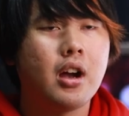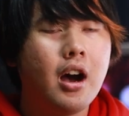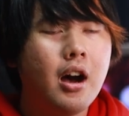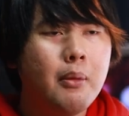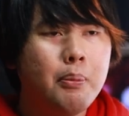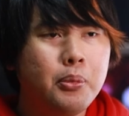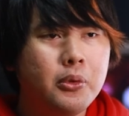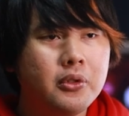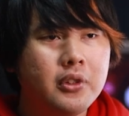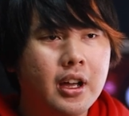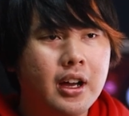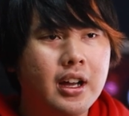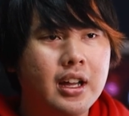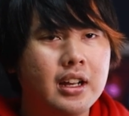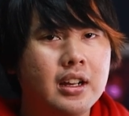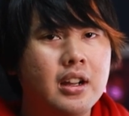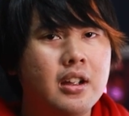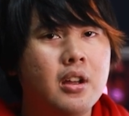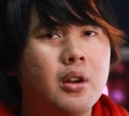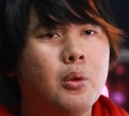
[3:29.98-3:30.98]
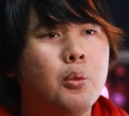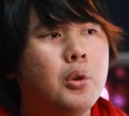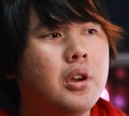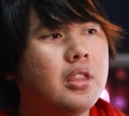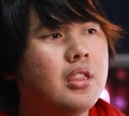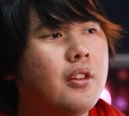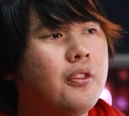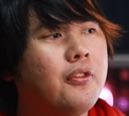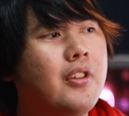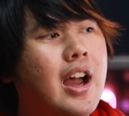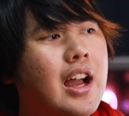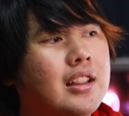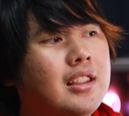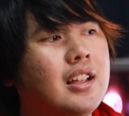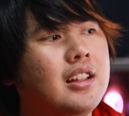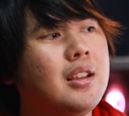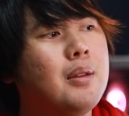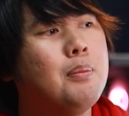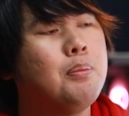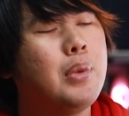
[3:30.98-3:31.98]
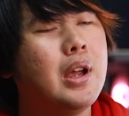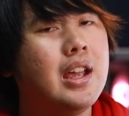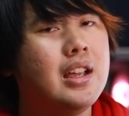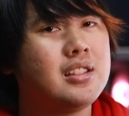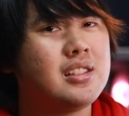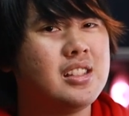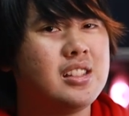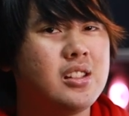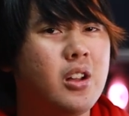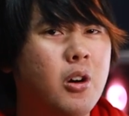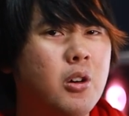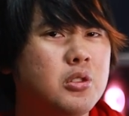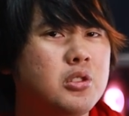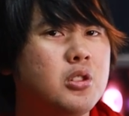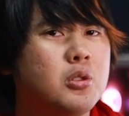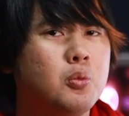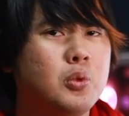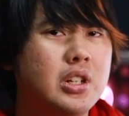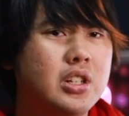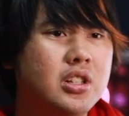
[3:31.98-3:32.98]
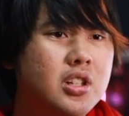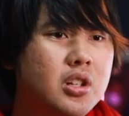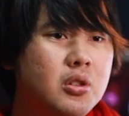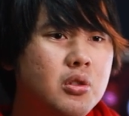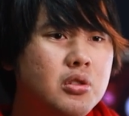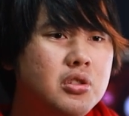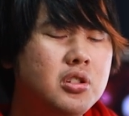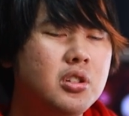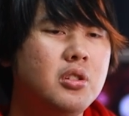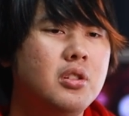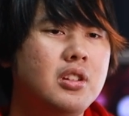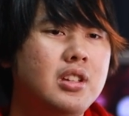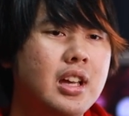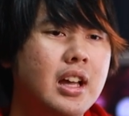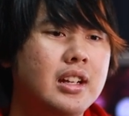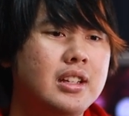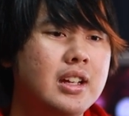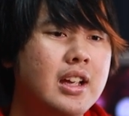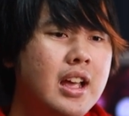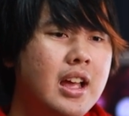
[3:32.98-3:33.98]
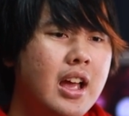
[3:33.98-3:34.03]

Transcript: Couple that with the fact that the bass is also reduced so you get